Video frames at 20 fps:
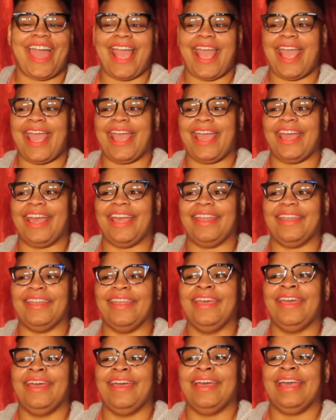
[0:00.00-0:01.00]
and
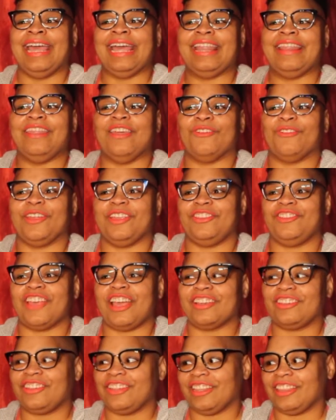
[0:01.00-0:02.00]
the
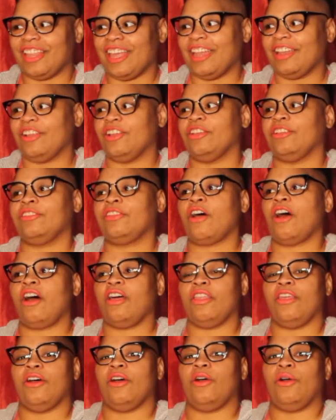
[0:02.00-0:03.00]
rejection letters,
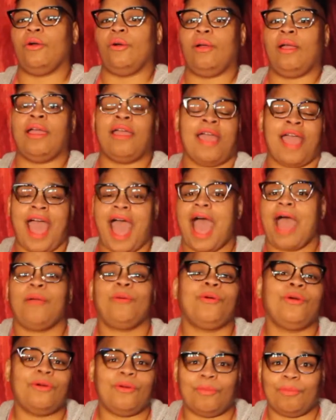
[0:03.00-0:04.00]
although I
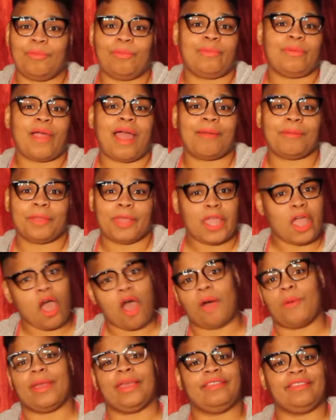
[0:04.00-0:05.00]
will probably
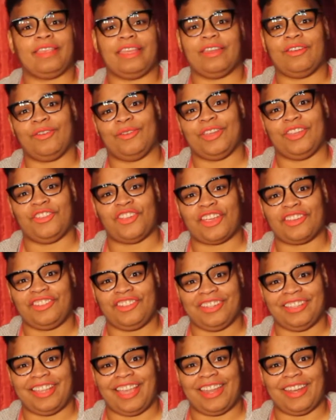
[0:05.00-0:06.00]
always get a
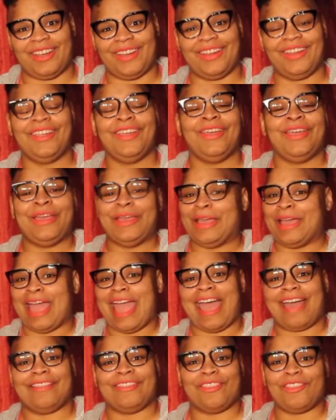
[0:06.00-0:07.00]
rejection letter
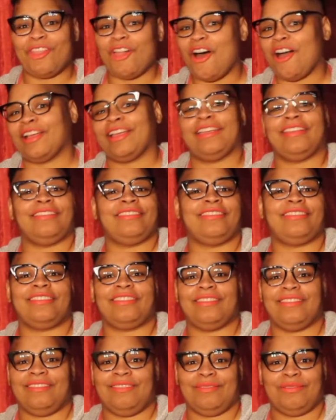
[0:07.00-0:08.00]
as long as
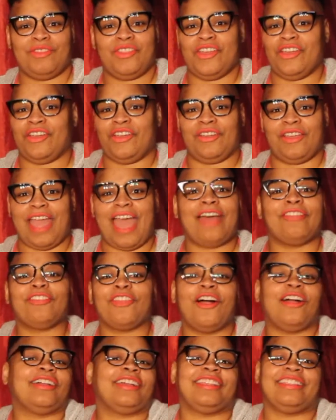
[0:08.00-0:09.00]

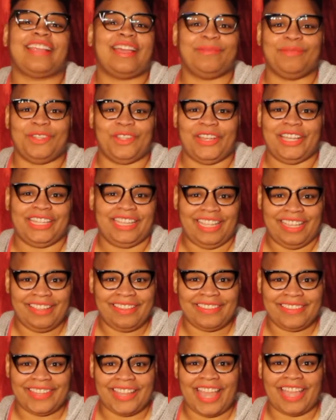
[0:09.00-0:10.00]
I'm doing
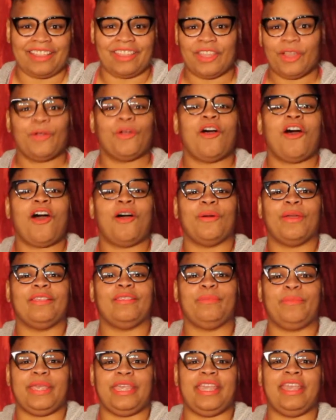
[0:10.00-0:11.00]
this. Like, there will always
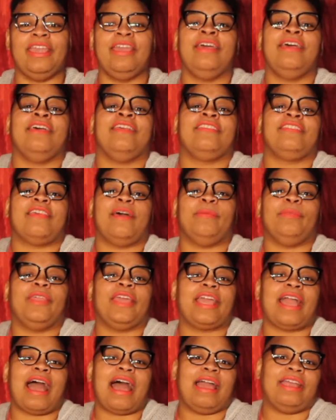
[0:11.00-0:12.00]
be
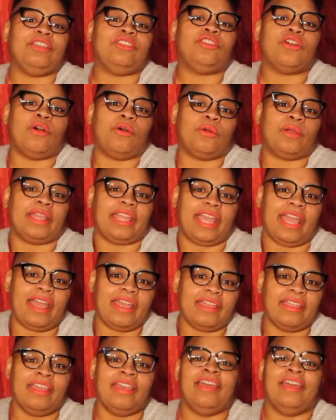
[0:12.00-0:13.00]
something I don't get.